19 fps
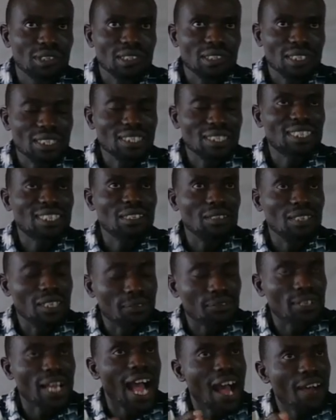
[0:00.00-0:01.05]
If you
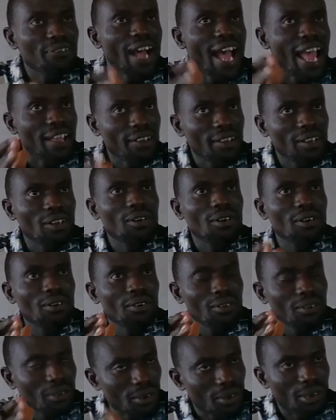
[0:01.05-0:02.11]
have high
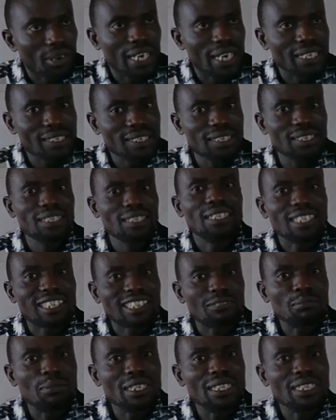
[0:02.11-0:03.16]
current, it
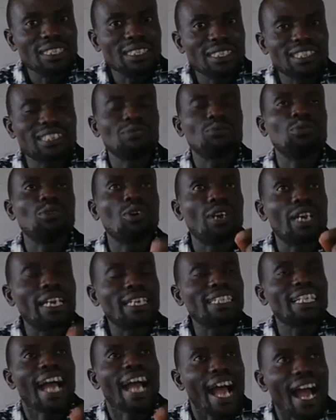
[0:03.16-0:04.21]
means we already
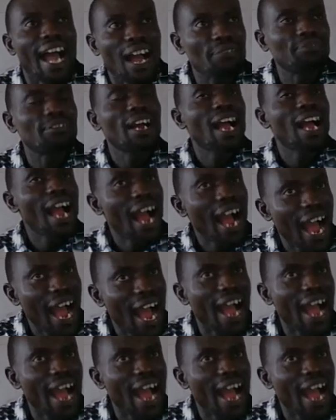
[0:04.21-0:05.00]
have high